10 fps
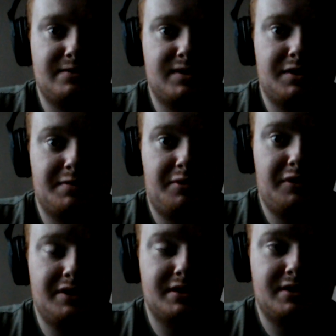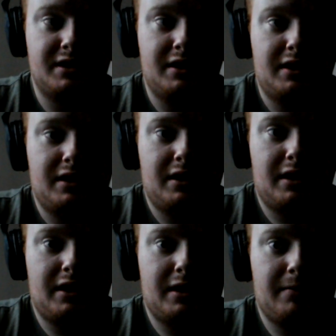some solid points.
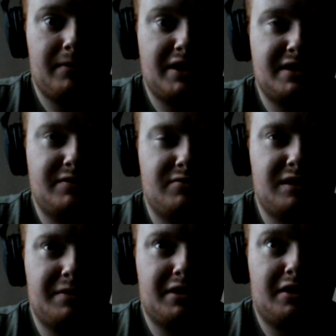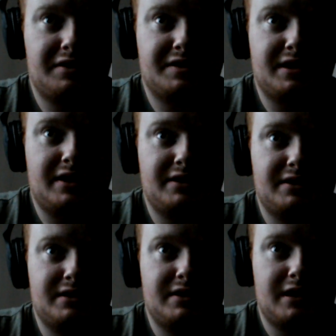I seem to remember Carlos
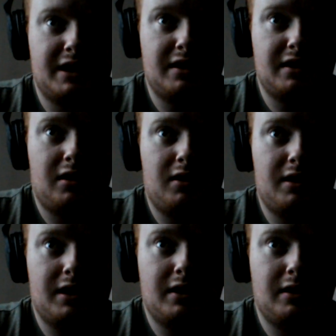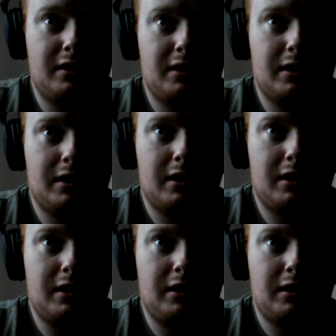Sainz in
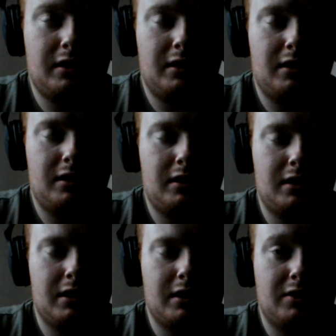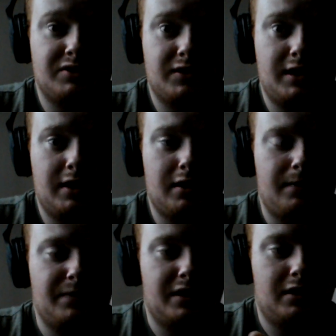Australia
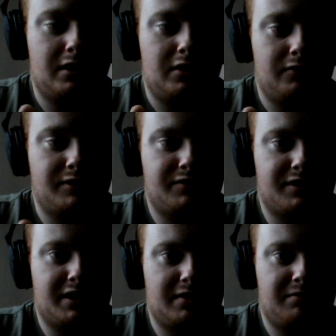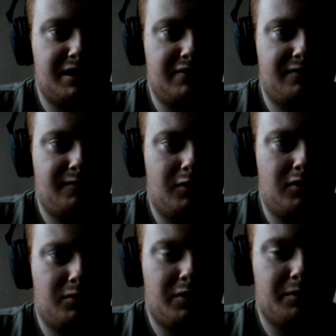was running in
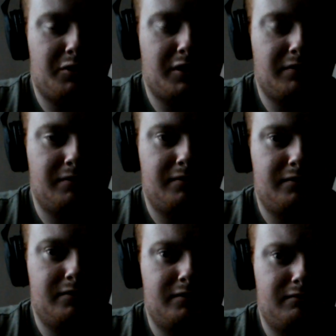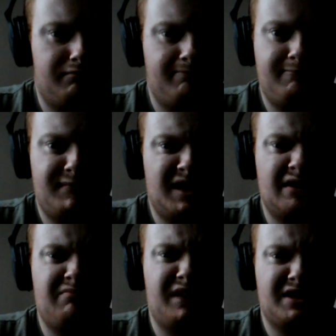P4 at one point. You
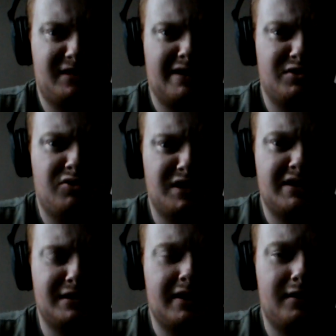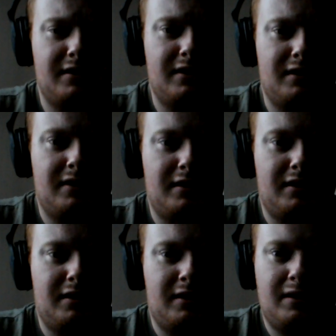know, that's good, isn't it?
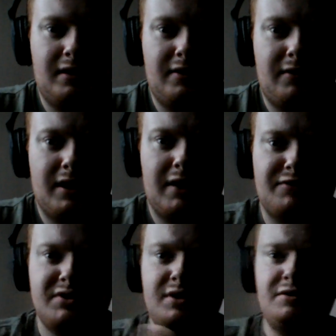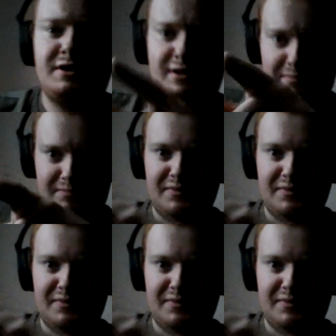Right, I've just noticed the